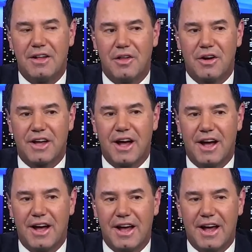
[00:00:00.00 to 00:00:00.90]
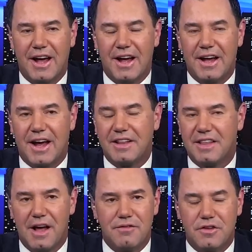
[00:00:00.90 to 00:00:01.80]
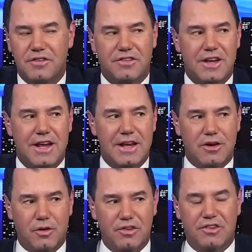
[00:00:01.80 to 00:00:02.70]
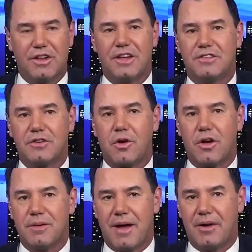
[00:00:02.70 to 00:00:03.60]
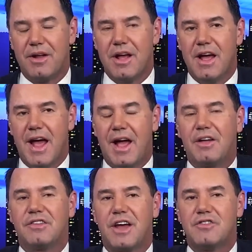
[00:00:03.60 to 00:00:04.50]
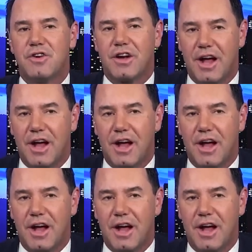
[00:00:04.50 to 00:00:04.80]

look, I'd love to see Chris Cillizza talk about Alexandria